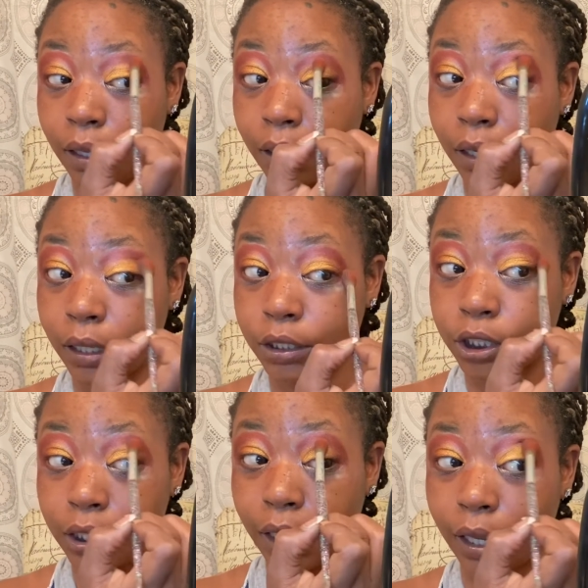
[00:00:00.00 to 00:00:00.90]

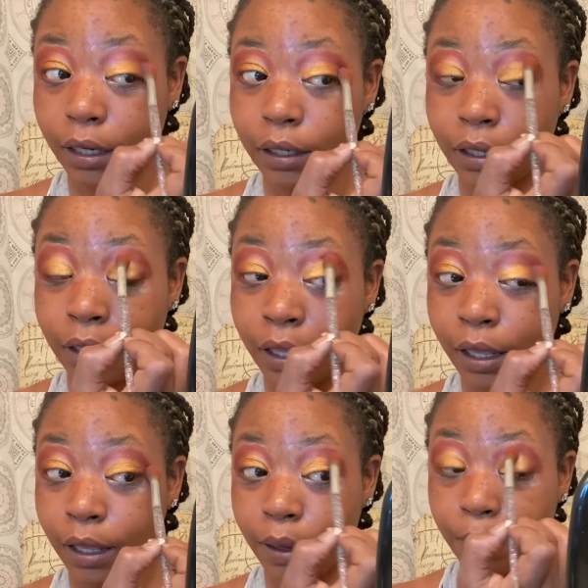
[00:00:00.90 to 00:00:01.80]
legit
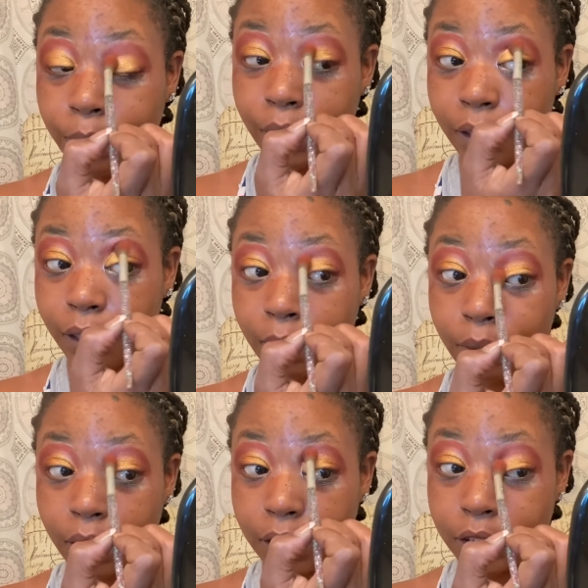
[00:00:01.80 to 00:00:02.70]
blending
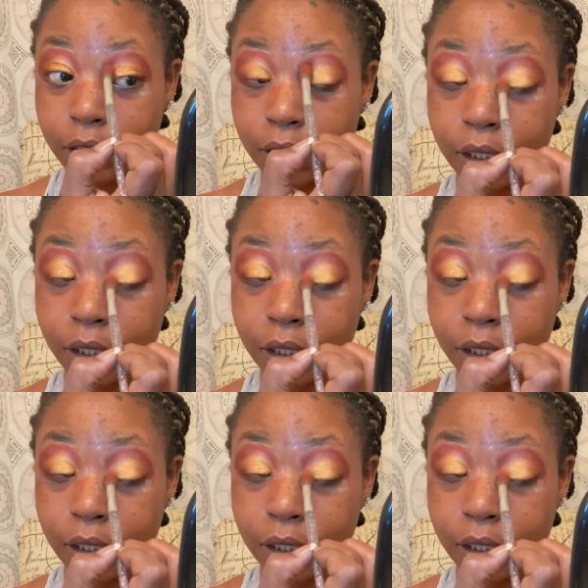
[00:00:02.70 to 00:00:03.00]
brush,